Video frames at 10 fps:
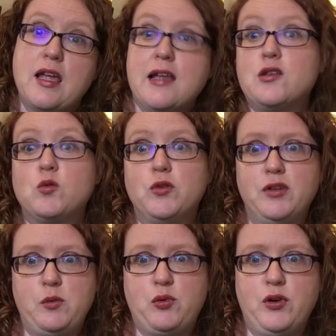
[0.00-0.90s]
it's
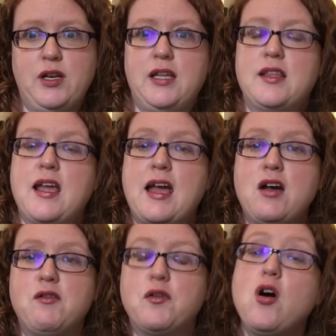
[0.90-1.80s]
really pretty. They
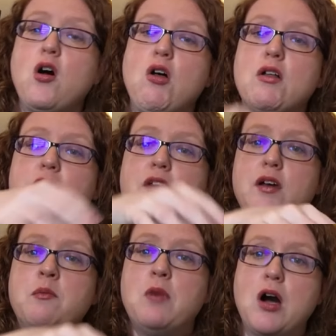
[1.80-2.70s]
have all of
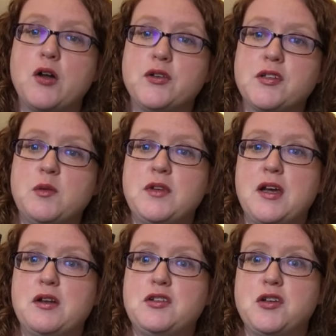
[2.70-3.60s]
the models come
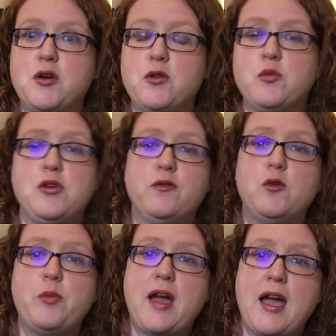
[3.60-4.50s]
down and show the
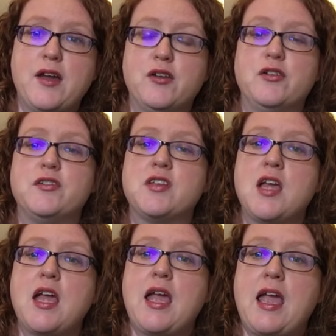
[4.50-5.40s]
beautiful patterns,
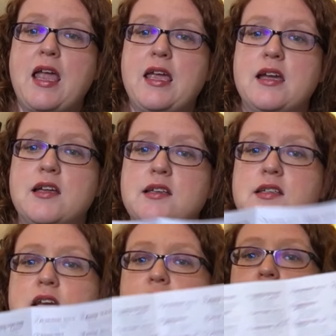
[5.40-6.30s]
and
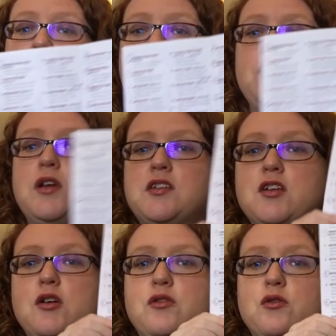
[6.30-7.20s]
then you get to
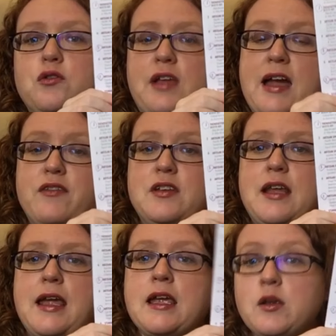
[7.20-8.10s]
go through, and they have the
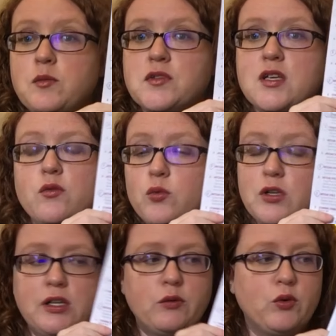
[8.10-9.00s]
names
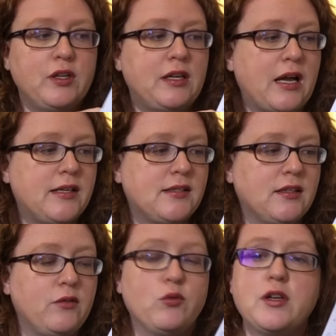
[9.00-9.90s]
really
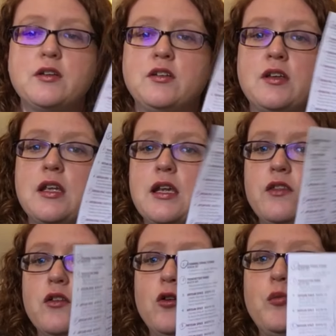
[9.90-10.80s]
nicely written in
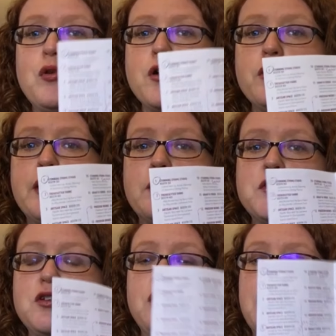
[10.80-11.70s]
the little program,
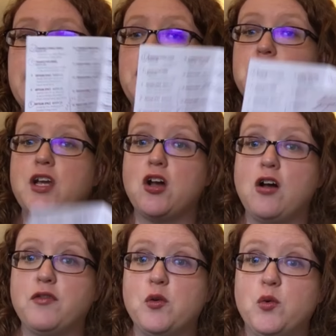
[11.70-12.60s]
so you can kind of check
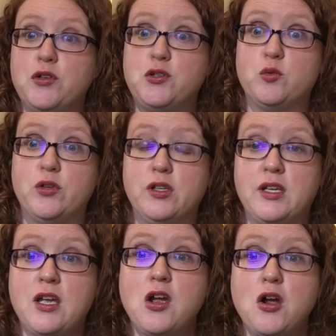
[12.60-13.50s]
off the ones you
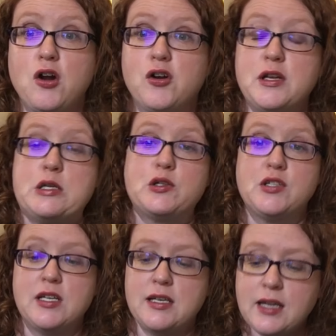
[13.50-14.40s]
really are
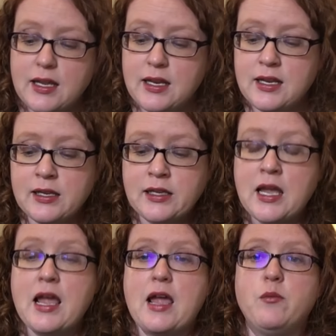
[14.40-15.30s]
interested in knitting
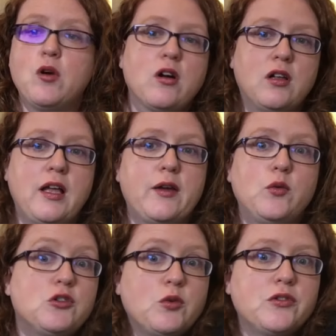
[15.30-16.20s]
and mark like
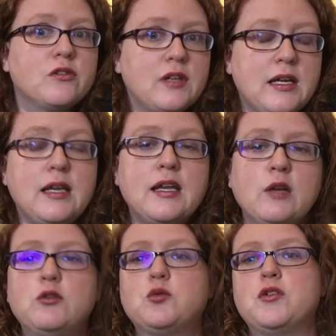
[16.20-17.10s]
which ones are
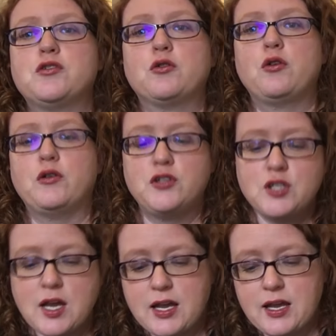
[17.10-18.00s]
knitting, which ones are
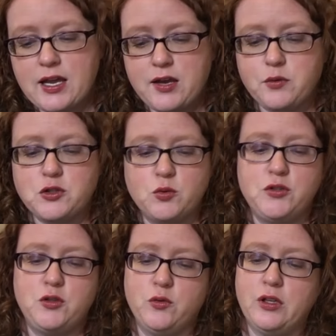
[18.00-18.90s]
crochet, which
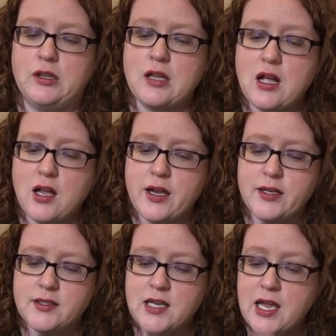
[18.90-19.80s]
ones you really
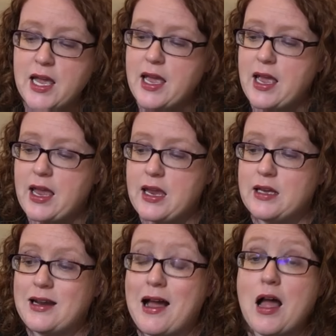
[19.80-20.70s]
liked.
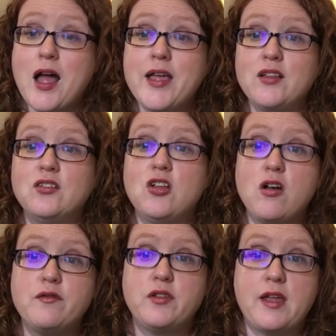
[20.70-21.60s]
And I
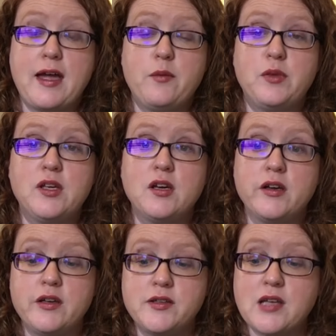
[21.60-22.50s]
loved that
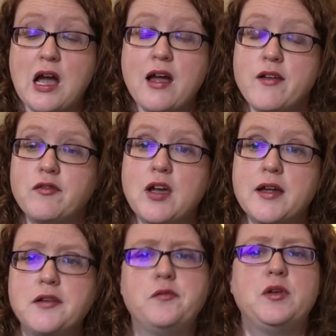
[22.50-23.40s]
because I've
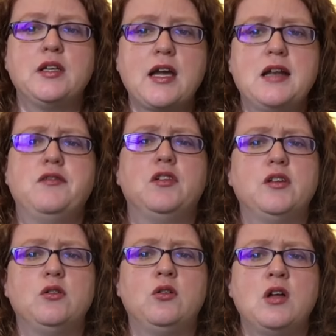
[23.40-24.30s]
kind of been a
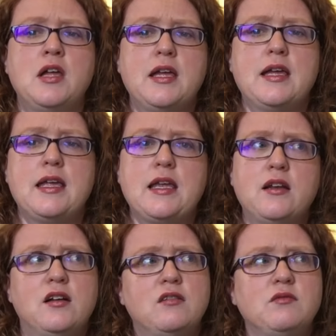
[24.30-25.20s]
little in
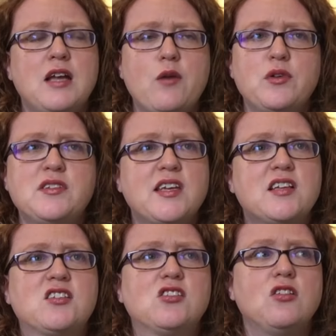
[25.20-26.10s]
I wouldn't say a
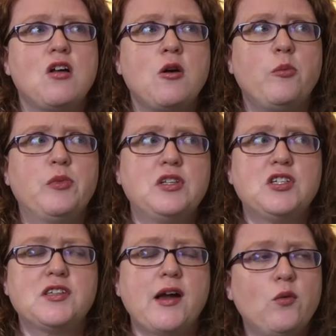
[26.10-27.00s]
slump, but
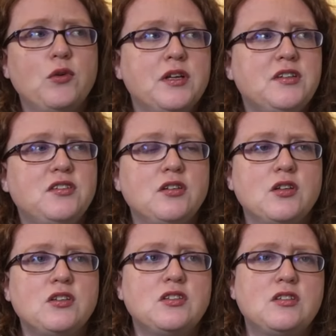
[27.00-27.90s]
just I wanted
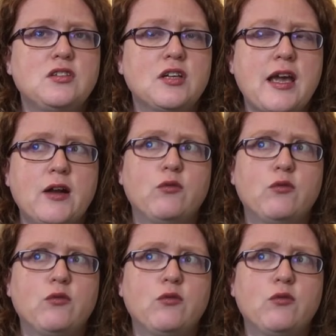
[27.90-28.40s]
to kind